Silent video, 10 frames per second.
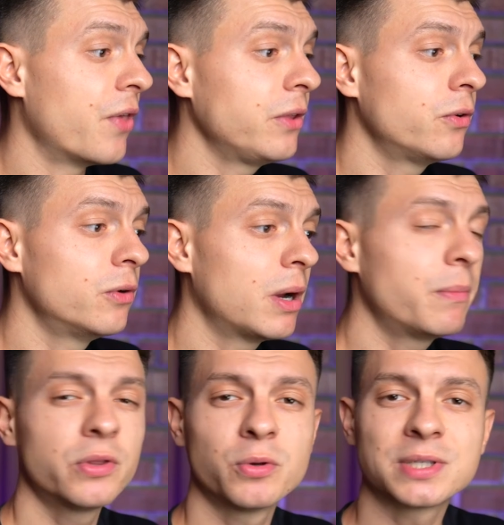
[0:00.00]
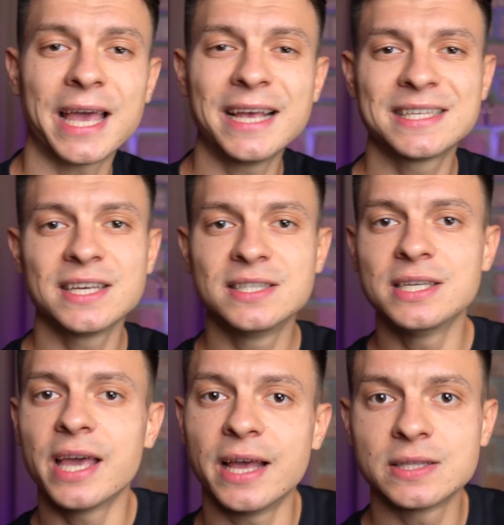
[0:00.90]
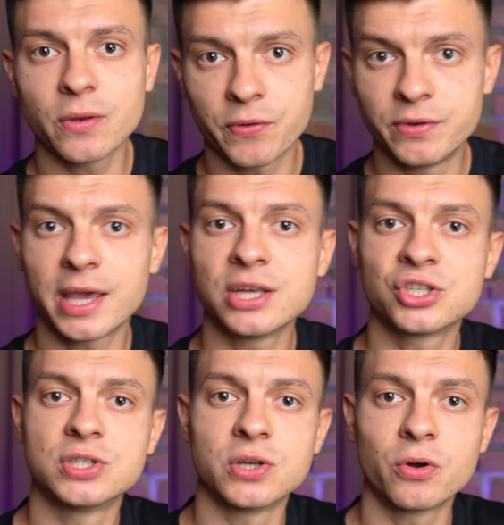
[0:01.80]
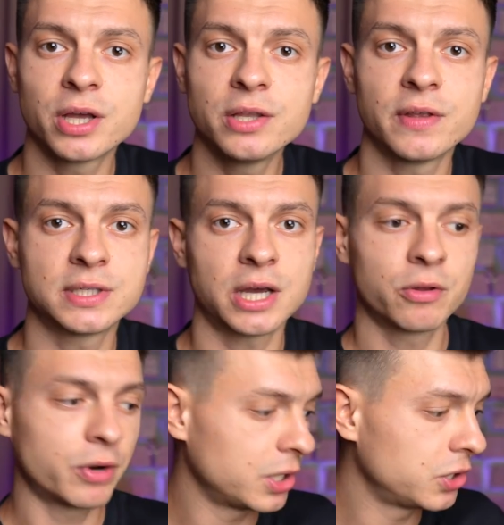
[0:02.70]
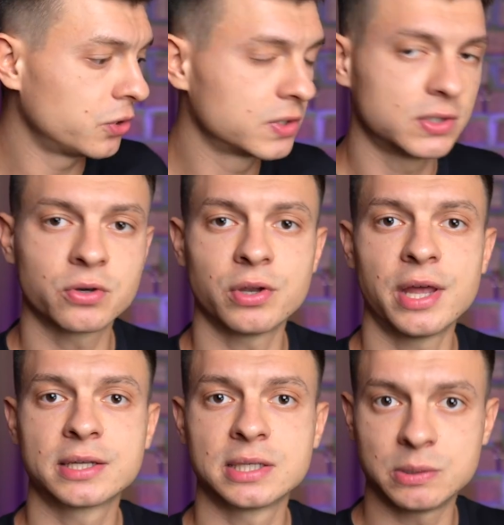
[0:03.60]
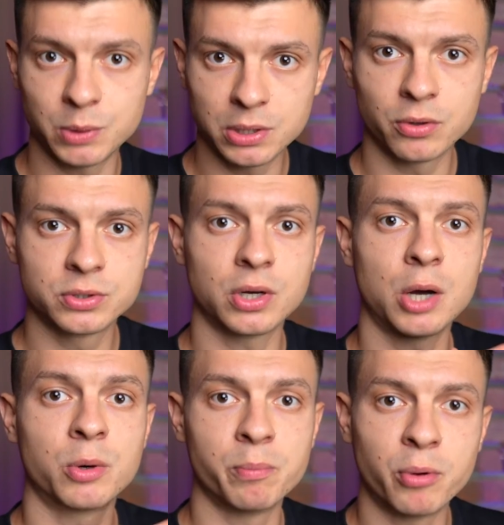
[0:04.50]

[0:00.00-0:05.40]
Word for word: Then you remember those S I D and authentication token that I already used to connect Twilio to our